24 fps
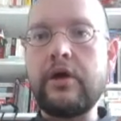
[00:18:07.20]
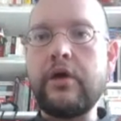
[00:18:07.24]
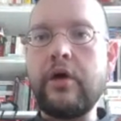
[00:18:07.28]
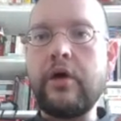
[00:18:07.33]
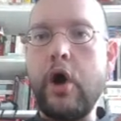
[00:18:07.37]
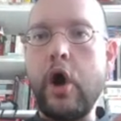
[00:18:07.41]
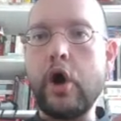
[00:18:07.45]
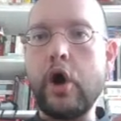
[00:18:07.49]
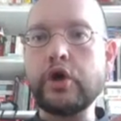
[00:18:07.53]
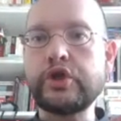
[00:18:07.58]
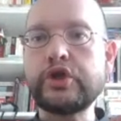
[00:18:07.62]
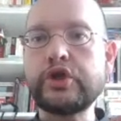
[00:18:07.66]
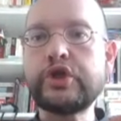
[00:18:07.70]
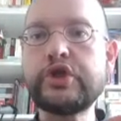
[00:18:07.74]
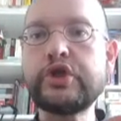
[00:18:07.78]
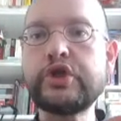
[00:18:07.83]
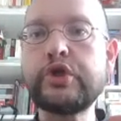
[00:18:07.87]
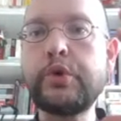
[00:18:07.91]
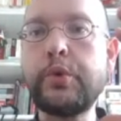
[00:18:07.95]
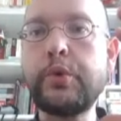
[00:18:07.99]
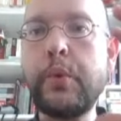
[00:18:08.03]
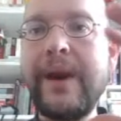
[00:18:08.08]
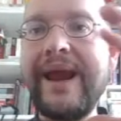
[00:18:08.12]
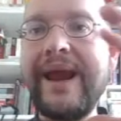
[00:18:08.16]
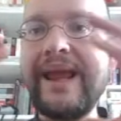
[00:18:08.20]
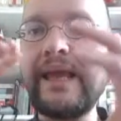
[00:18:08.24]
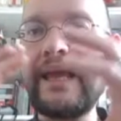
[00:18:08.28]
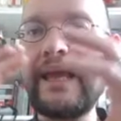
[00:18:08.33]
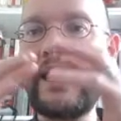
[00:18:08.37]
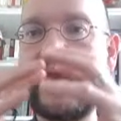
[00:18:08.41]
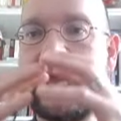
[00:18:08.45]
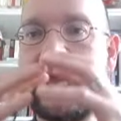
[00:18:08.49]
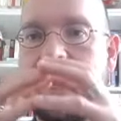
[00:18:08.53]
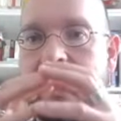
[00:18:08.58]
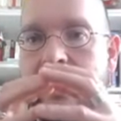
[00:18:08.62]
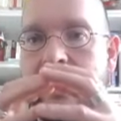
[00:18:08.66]
A
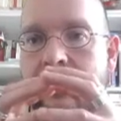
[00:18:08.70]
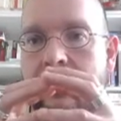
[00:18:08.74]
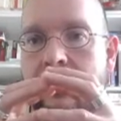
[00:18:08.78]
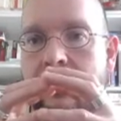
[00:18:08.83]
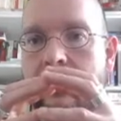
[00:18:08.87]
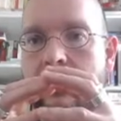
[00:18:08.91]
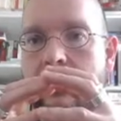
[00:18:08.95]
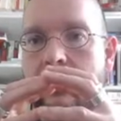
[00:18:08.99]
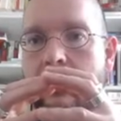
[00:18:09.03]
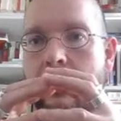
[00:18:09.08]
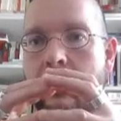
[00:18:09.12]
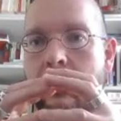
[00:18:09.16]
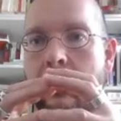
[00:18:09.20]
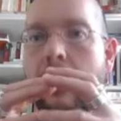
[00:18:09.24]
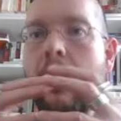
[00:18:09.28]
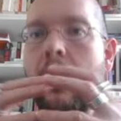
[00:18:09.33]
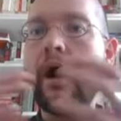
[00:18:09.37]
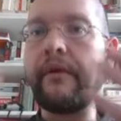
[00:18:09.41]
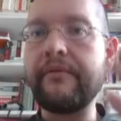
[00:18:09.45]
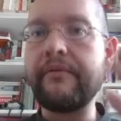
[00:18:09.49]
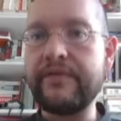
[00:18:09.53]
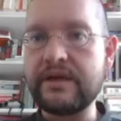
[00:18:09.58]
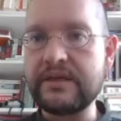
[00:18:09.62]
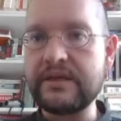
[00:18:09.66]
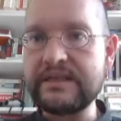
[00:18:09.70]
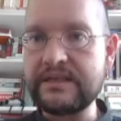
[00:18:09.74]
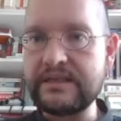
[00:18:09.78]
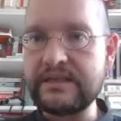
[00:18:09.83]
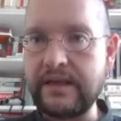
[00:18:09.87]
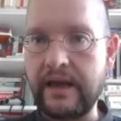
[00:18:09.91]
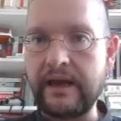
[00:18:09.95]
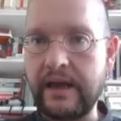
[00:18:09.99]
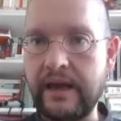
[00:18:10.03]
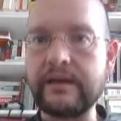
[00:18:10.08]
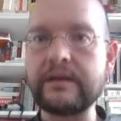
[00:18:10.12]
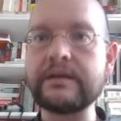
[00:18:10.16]
shrinking of the
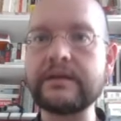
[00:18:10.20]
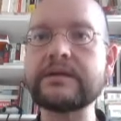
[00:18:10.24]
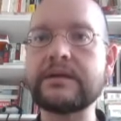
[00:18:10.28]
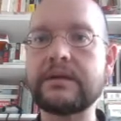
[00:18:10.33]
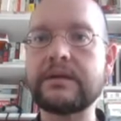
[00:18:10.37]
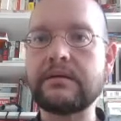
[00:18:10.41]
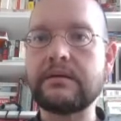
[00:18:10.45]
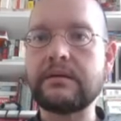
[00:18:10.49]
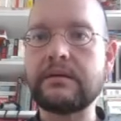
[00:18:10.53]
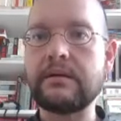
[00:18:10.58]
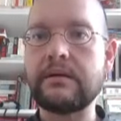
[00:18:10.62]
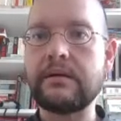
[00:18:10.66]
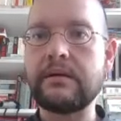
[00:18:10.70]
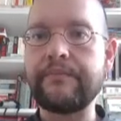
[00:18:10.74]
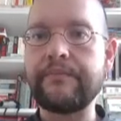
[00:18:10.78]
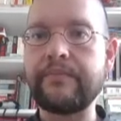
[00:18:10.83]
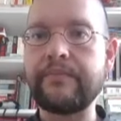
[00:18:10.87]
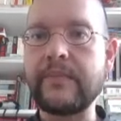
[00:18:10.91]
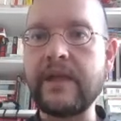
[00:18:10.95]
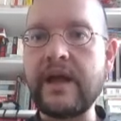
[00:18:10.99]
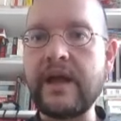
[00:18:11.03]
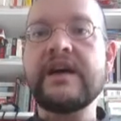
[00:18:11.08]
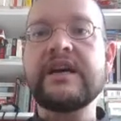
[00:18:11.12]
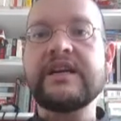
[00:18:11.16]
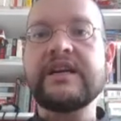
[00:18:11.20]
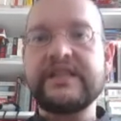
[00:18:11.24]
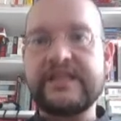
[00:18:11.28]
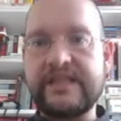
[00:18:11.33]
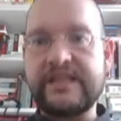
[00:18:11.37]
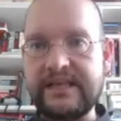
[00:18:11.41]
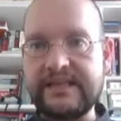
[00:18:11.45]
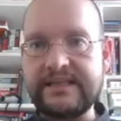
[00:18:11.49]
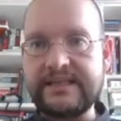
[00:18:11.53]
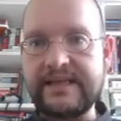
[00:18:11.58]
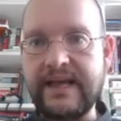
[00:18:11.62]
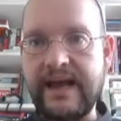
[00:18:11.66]
state. She
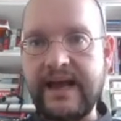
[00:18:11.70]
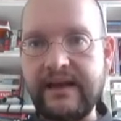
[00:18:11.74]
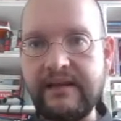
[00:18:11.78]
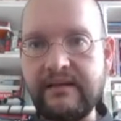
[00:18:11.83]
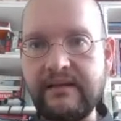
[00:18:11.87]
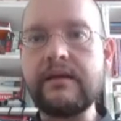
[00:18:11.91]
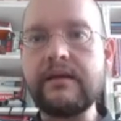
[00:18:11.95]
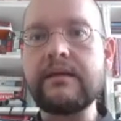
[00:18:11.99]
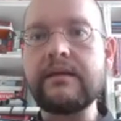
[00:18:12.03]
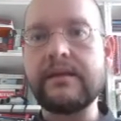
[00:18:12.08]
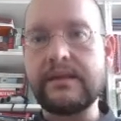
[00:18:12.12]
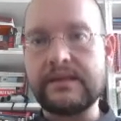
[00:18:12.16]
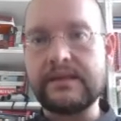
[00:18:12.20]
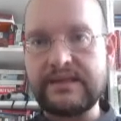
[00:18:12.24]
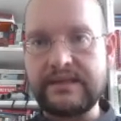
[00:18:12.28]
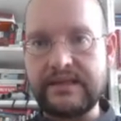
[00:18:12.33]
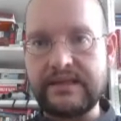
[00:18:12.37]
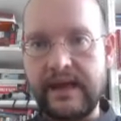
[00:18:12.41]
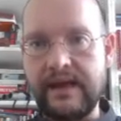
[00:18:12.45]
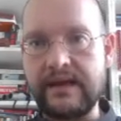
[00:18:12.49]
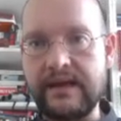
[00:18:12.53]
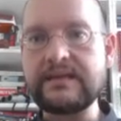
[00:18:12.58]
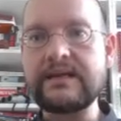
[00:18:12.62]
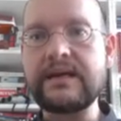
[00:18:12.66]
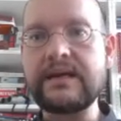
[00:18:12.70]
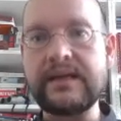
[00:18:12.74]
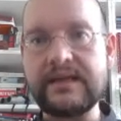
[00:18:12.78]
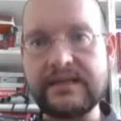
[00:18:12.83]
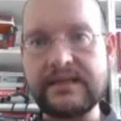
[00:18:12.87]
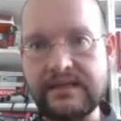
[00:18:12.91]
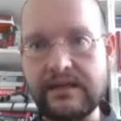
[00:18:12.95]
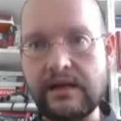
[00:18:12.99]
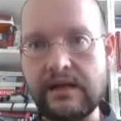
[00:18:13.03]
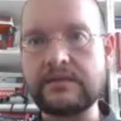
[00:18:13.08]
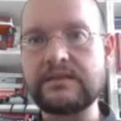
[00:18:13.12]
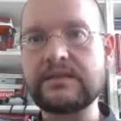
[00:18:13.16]
said the state
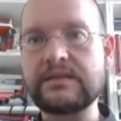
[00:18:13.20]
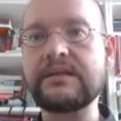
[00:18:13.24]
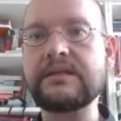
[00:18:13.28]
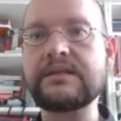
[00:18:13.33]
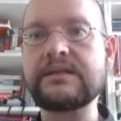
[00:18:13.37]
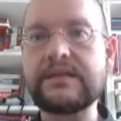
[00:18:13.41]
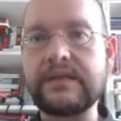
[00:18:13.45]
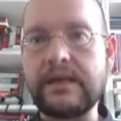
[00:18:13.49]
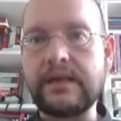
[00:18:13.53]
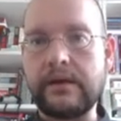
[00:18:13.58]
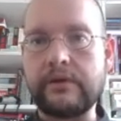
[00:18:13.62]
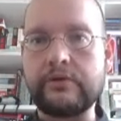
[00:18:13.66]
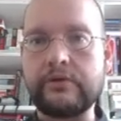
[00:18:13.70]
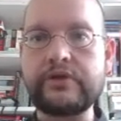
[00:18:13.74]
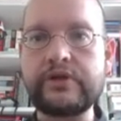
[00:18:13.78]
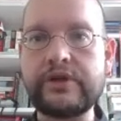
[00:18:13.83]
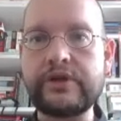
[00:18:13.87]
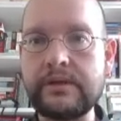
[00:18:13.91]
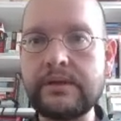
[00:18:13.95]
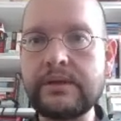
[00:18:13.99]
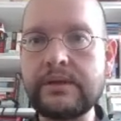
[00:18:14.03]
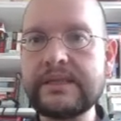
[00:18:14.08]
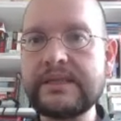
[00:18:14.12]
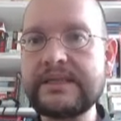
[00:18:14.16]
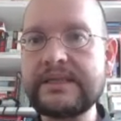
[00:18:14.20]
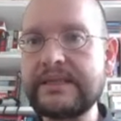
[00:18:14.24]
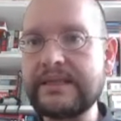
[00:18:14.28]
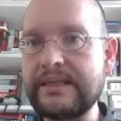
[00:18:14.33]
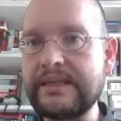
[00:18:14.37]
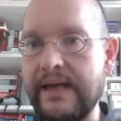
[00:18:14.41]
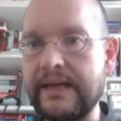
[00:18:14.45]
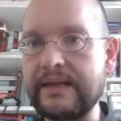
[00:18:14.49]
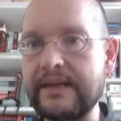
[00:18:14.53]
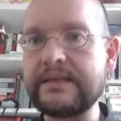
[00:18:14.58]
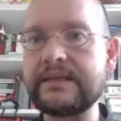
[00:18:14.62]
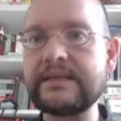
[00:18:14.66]
is not the solution, the
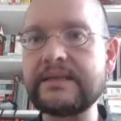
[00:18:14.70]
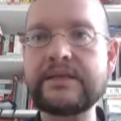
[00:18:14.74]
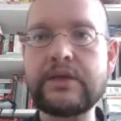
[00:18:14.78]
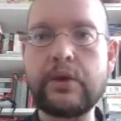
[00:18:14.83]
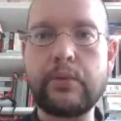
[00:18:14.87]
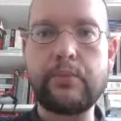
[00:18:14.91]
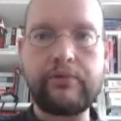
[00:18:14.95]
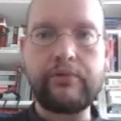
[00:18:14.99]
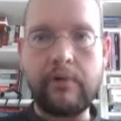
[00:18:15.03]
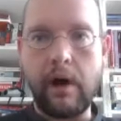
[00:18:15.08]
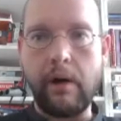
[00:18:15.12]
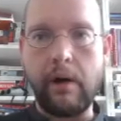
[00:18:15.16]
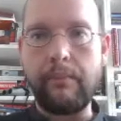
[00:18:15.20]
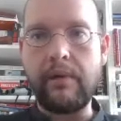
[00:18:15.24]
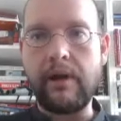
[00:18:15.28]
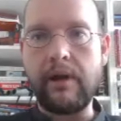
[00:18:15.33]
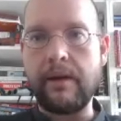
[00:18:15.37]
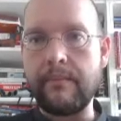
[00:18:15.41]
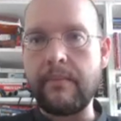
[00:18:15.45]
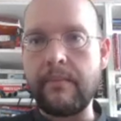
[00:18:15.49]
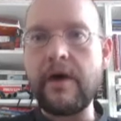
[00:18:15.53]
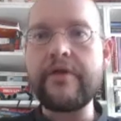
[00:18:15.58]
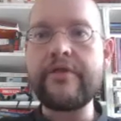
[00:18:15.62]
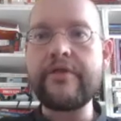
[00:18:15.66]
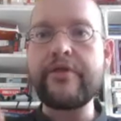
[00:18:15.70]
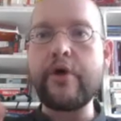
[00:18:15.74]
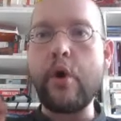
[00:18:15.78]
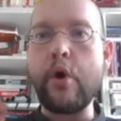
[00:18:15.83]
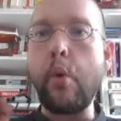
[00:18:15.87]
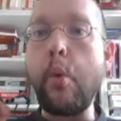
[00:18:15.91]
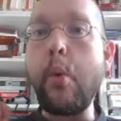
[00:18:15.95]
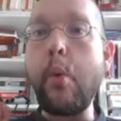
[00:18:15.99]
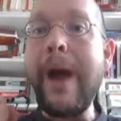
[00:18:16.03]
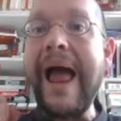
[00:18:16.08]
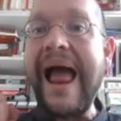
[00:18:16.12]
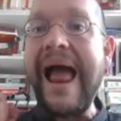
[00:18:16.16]
state is the problem. The
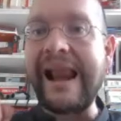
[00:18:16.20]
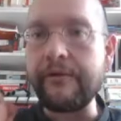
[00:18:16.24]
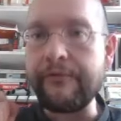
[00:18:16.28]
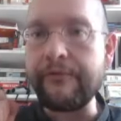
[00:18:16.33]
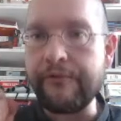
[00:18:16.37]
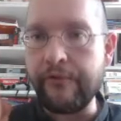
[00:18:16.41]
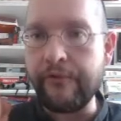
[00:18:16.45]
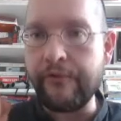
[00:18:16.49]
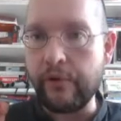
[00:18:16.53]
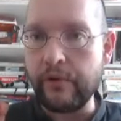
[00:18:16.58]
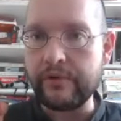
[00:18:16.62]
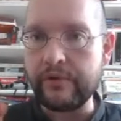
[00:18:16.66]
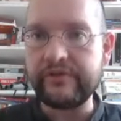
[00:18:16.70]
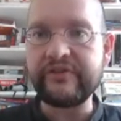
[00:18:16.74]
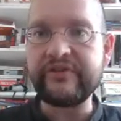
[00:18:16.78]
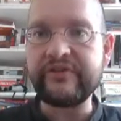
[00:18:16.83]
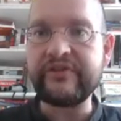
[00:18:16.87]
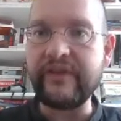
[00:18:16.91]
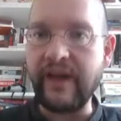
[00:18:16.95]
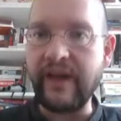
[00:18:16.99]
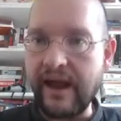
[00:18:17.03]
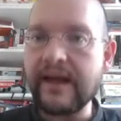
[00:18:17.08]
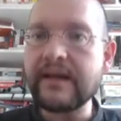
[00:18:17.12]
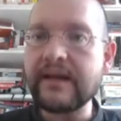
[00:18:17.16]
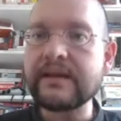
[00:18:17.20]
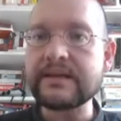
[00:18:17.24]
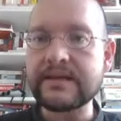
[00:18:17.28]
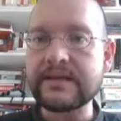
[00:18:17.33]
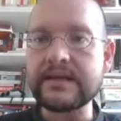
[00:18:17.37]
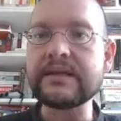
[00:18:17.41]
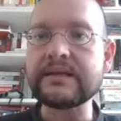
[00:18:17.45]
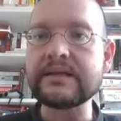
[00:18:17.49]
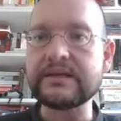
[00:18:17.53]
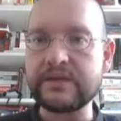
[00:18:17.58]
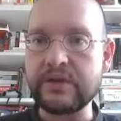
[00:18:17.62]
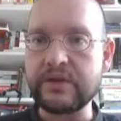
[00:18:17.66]
welfare state
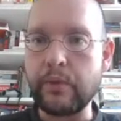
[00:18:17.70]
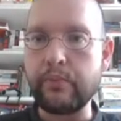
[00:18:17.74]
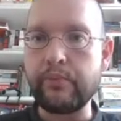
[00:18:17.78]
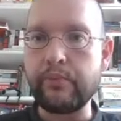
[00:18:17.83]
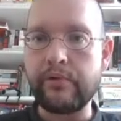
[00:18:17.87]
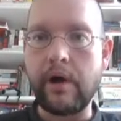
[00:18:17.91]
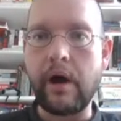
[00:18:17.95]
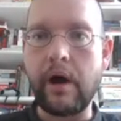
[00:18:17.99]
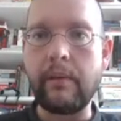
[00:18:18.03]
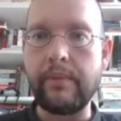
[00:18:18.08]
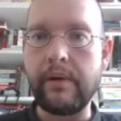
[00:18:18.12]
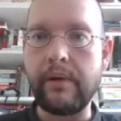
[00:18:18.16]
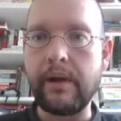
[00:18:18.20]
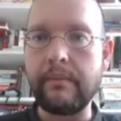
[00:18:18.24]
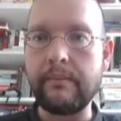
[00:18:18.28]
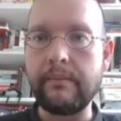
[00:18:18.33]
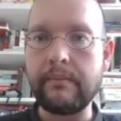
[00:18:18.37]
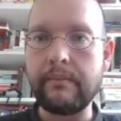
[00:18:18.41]
is the problem.